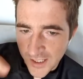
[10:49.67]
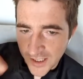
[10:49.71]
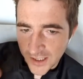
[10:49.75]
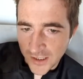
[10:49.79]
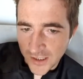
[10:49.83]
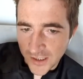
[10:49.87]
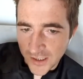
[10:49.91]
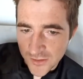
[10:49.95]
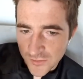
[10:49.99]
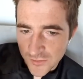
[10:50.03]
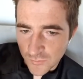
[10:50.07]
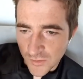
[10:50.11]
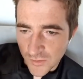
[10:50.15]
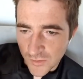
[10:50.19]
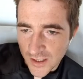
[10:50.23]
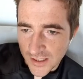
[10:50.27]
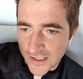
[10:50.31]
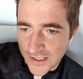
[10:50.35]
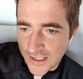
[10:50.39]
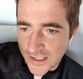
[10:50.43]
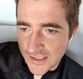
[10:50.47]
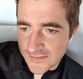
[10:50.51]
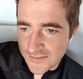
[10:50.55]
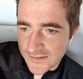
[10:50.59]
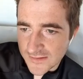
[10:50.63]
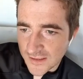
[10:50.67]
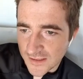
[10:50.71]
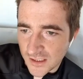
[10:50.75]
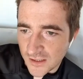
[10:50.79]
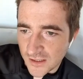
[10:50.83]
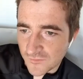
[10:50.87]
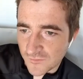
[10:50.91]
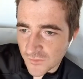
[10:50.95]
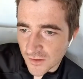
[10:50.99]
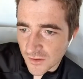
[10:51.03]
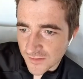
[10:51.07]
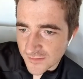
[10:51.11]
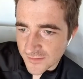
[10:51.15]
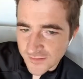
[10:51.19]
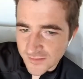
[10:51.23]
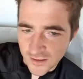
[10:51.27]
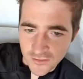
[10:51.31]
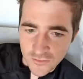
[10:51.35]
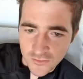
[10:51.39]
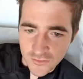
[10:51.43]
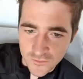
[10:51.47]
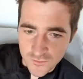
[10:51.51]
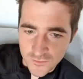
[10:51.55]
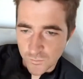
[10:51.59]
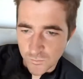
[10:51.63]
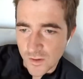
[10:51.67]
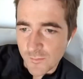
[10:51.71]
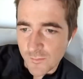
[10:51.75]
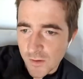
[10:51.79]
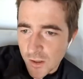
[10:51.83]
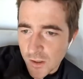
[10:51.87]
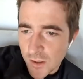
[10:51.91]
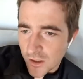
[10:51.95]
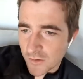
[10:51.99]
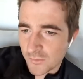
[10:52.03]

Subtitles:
age where kids either sink or swim,